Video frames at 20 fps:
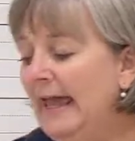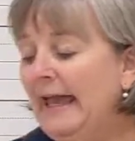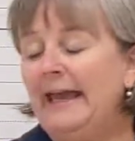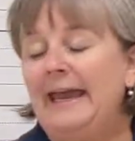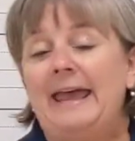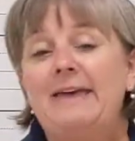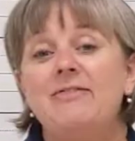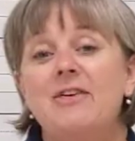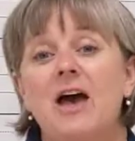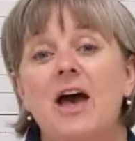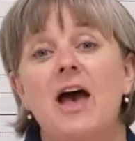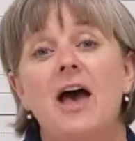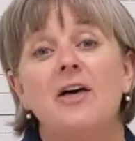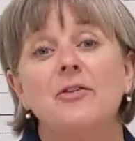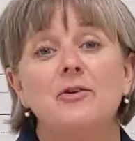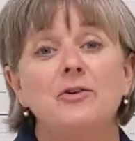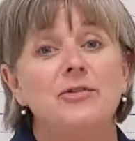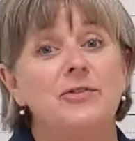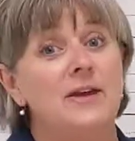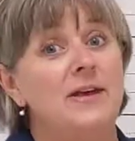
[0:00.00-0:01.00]
Okay, the
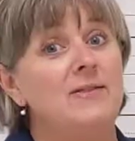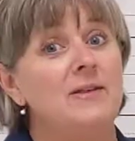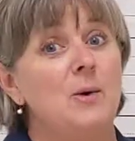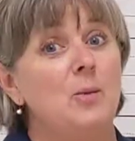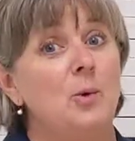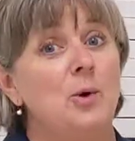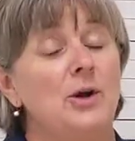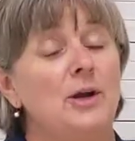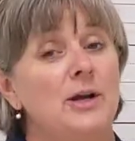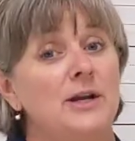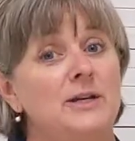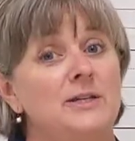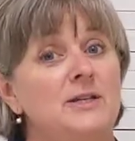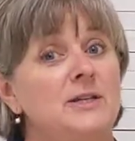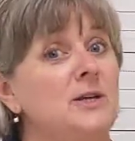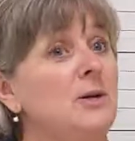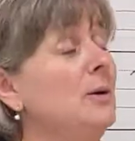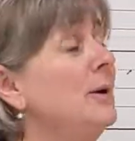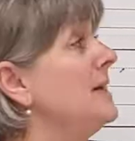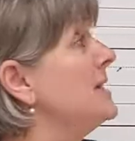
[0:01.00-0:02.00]
other thing that we're going to
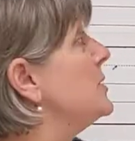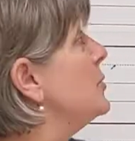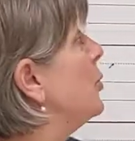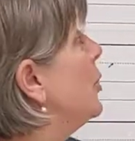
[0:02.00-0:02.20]
do is